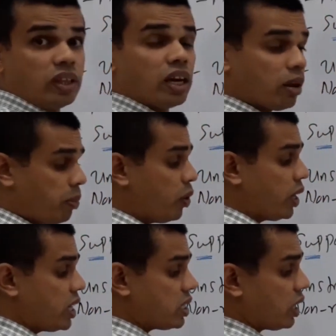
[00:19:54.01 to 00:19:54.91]

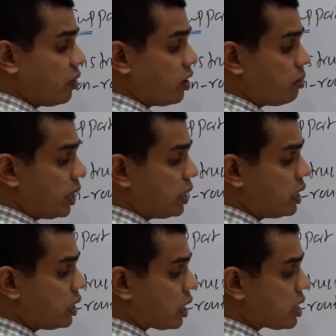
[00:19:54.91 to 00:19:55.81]
reputation given by
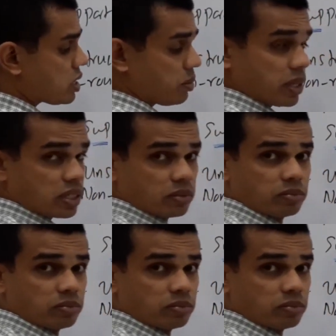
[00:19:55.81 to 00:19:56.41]
the customers.